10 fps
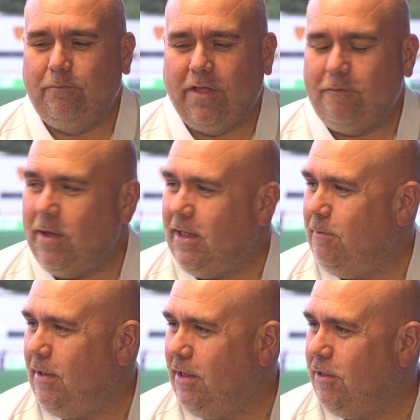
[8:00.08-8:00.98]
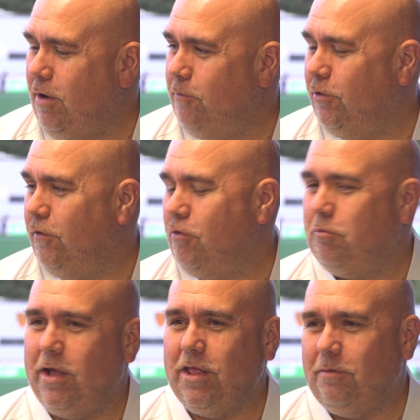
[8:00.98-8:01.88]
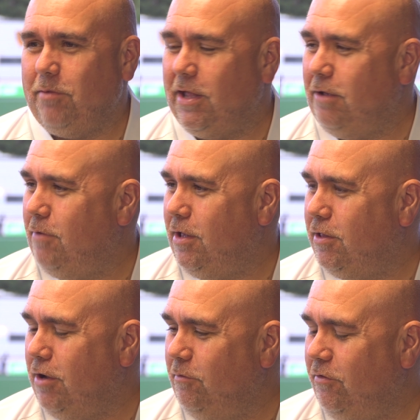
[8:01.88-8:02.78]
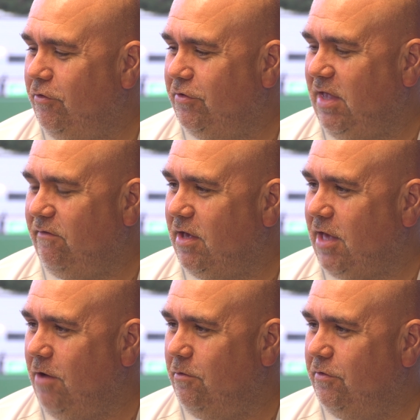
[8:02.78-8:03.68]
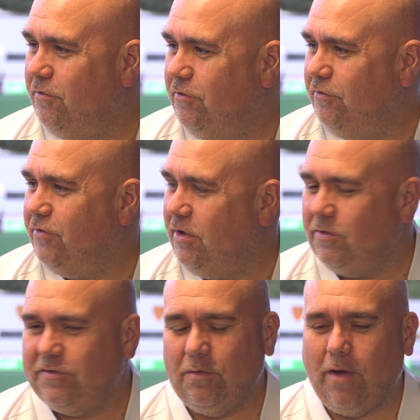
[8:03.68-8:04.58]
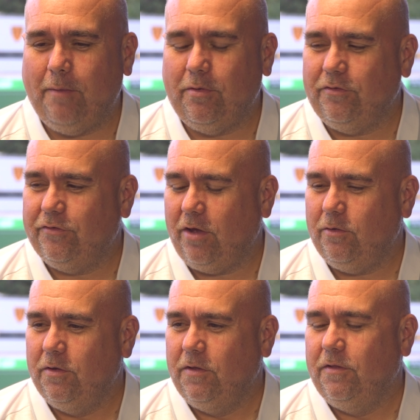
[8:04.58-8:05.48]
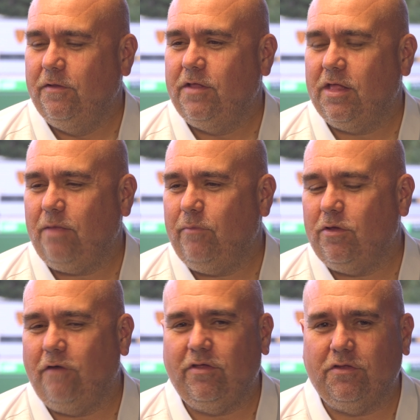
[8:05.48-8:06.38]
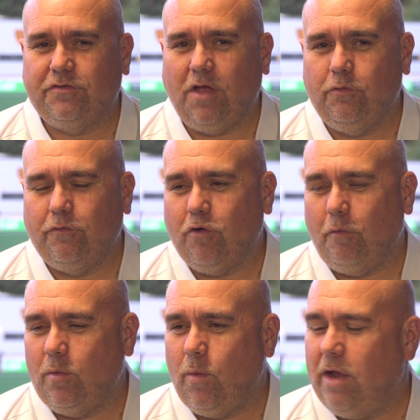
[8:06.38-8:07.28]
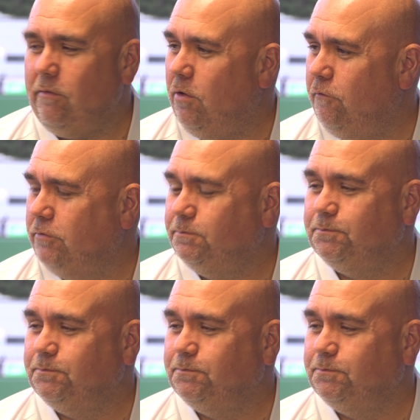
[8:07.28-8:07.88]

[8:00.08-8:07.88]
They've played here many times. A lot of those players they've played here many times, and just give it a go and see what happens. So that's something that I think the Stones have got to be wary of.